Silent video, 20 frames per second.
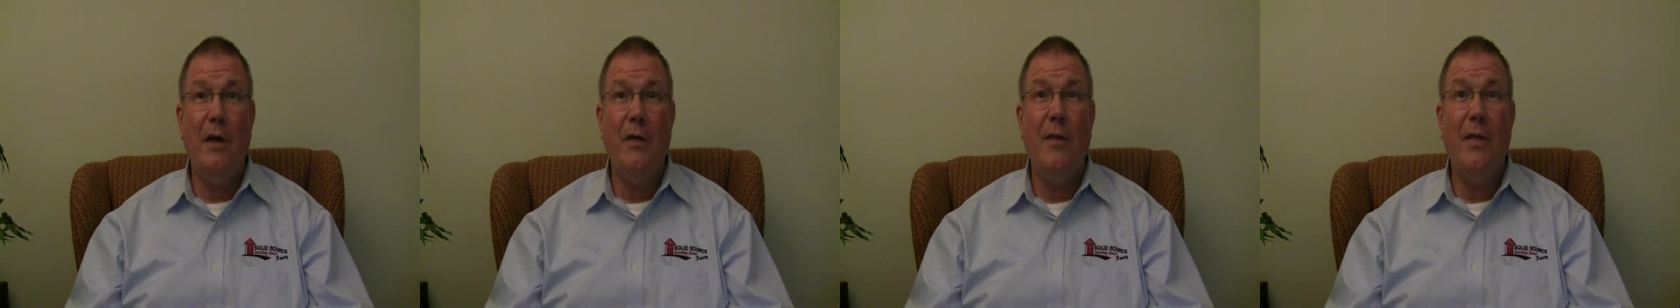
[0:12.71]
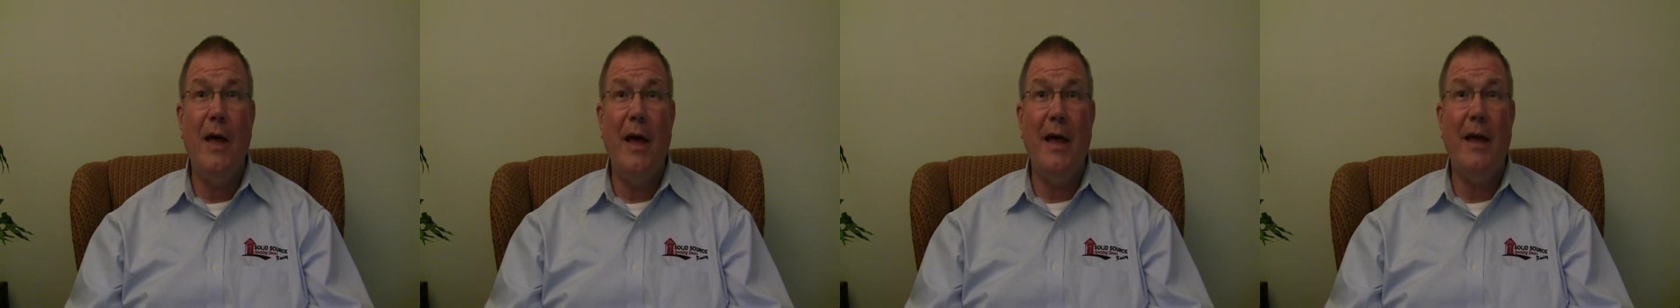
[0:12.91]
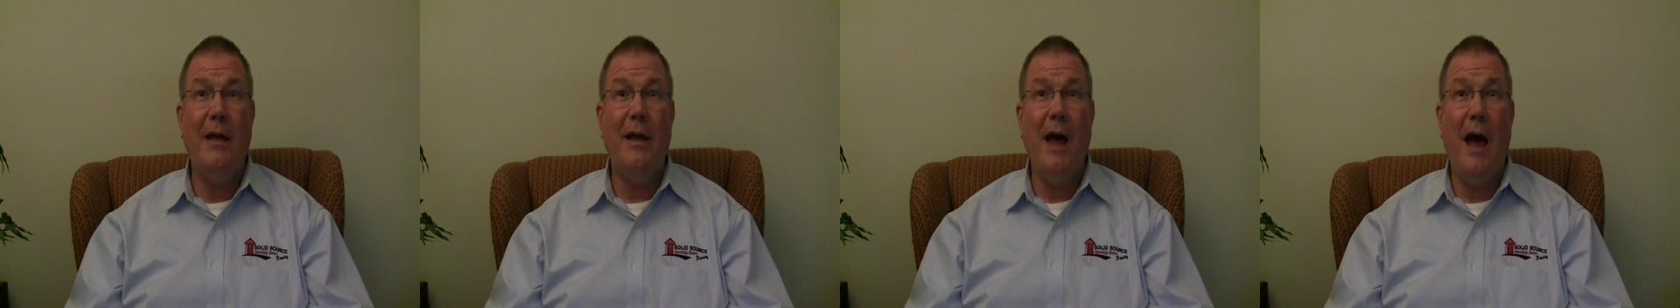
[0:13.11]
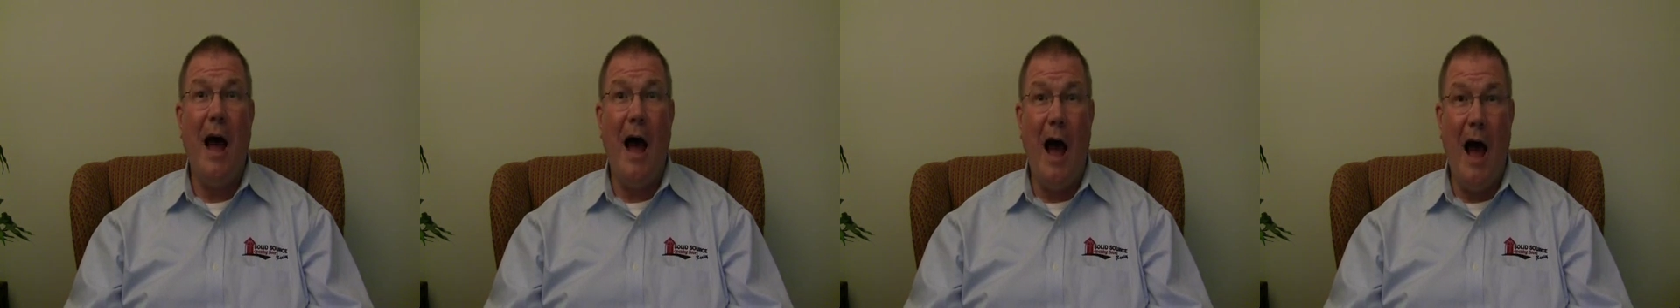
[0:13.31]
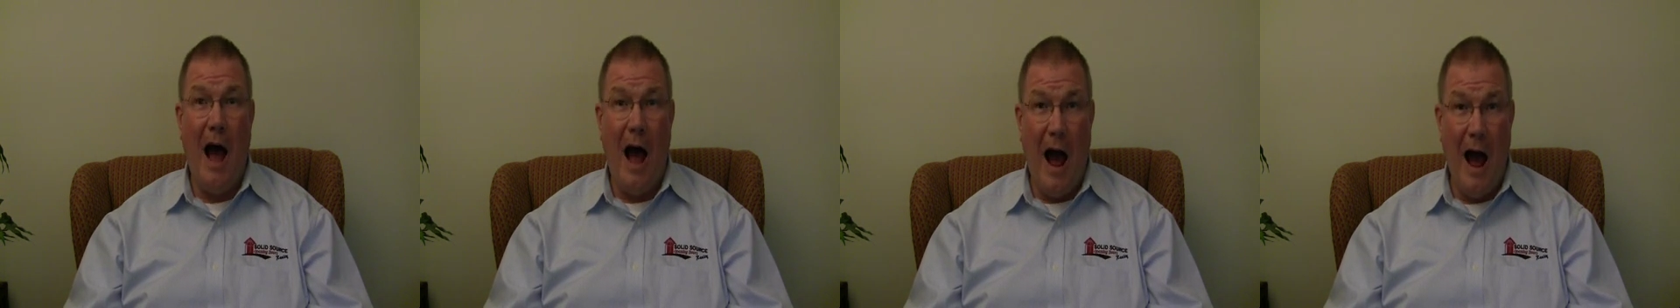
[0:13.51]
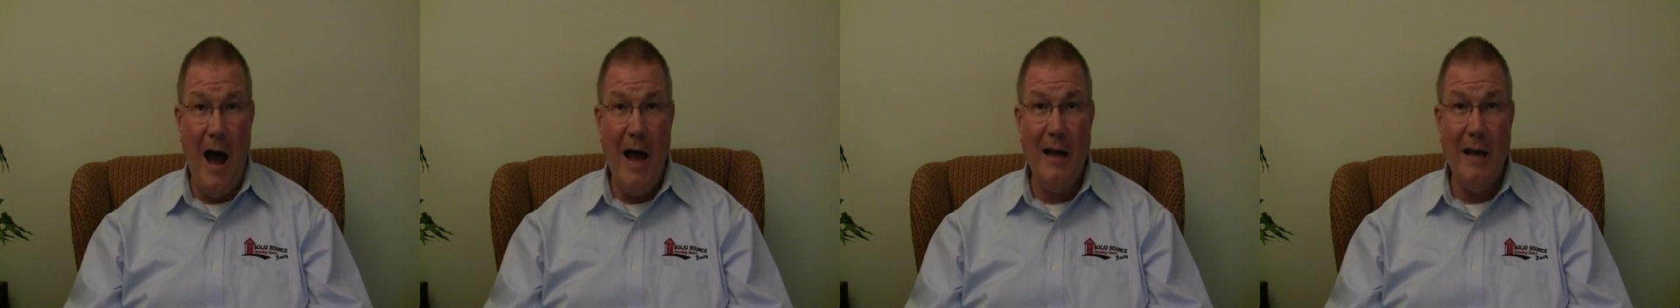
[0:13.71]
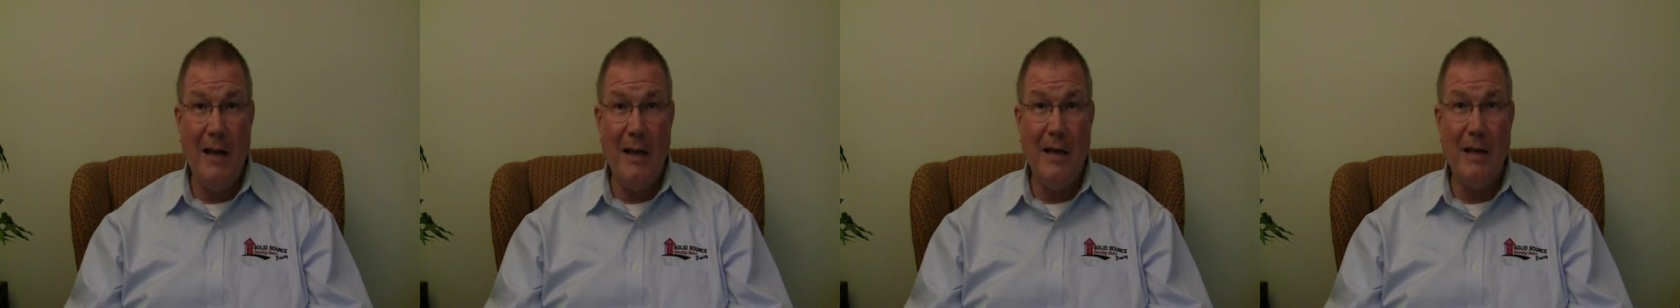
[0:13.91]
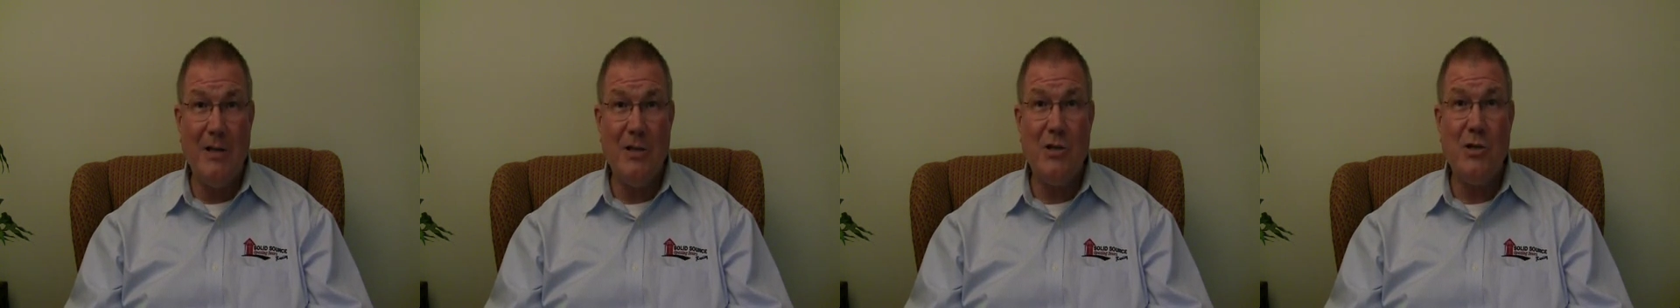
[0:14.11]
that I
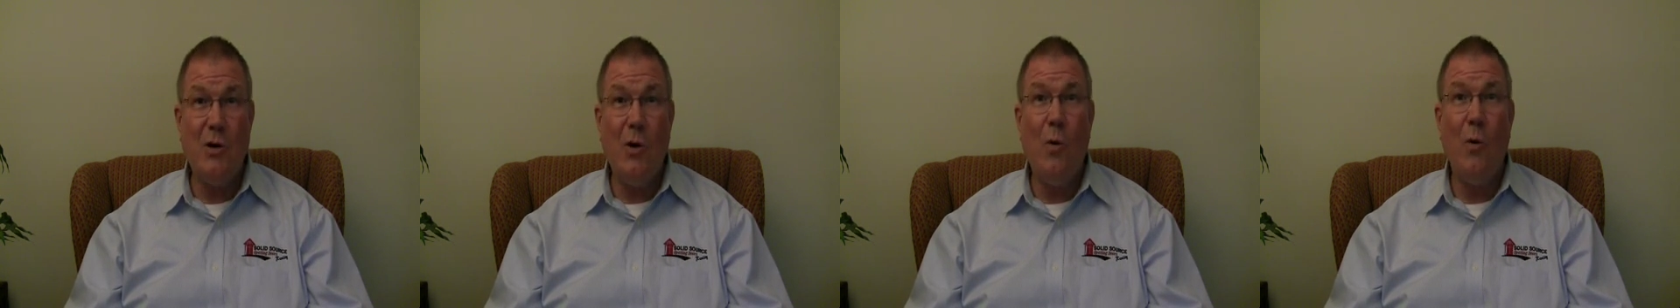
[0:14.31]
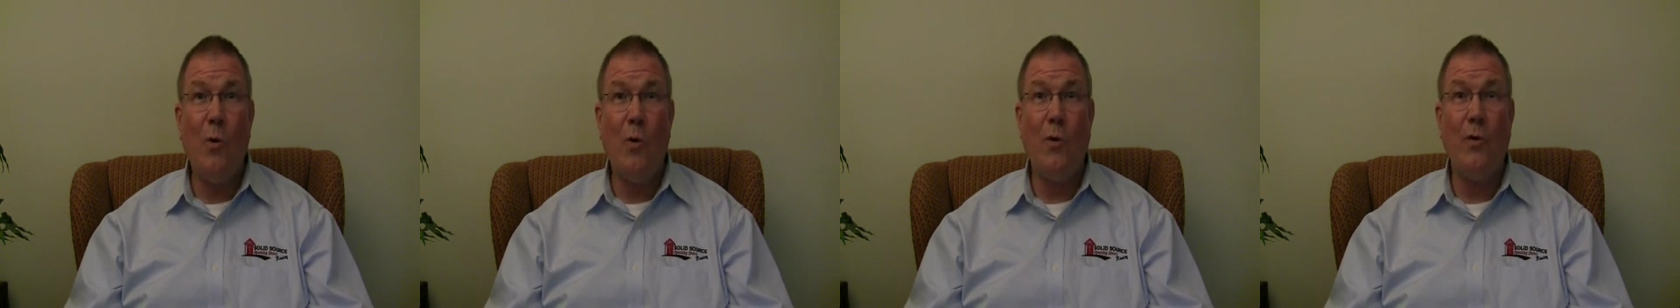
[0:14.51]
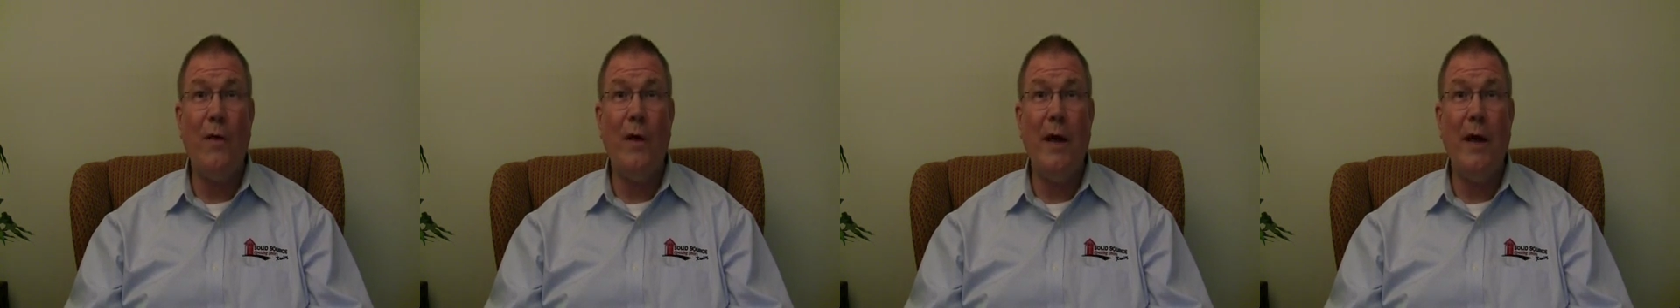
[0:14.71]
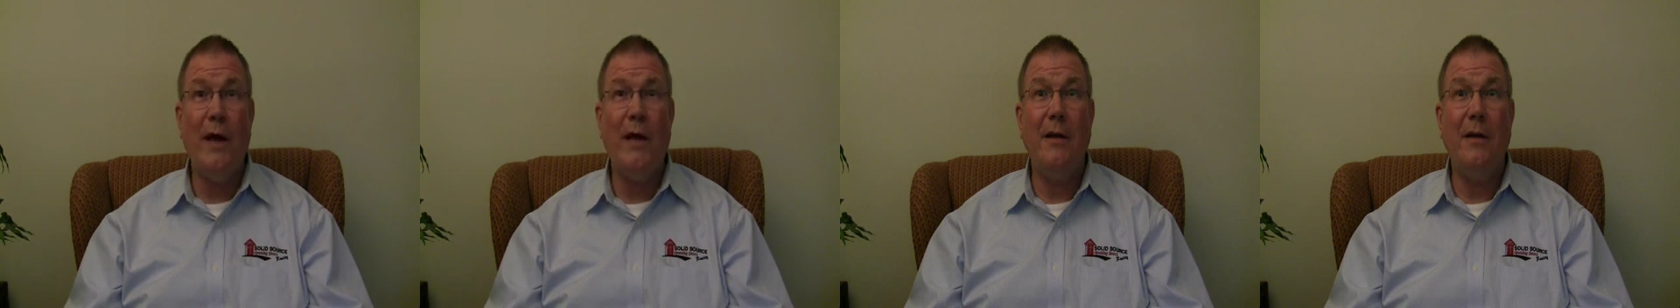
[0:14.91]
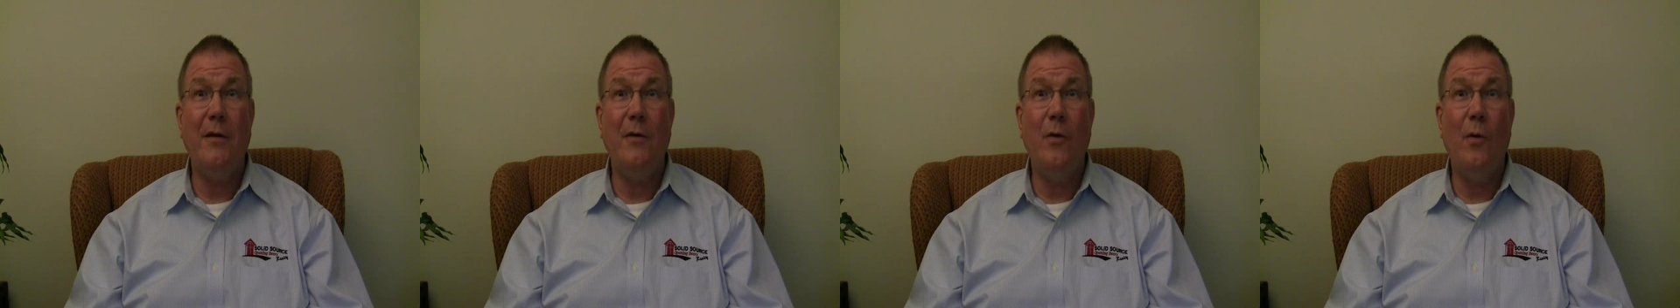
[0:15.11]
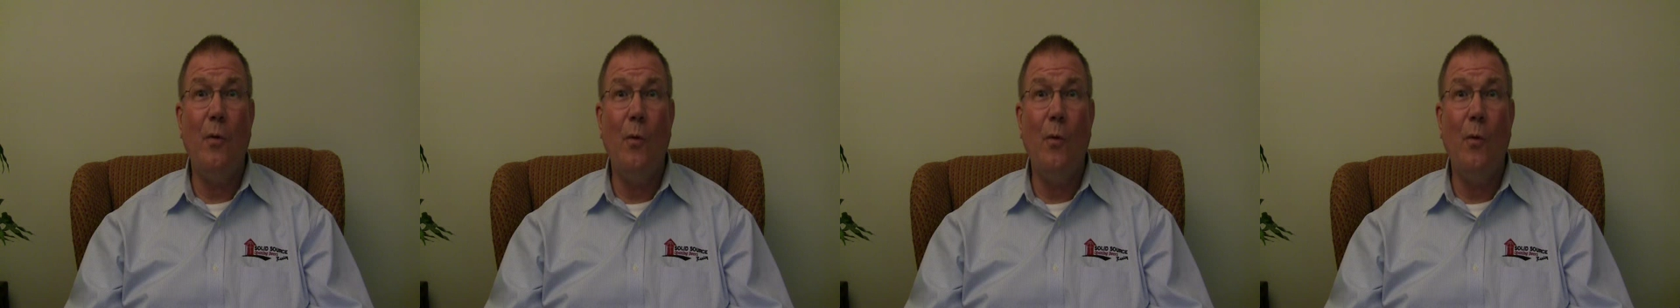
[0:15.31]
list or that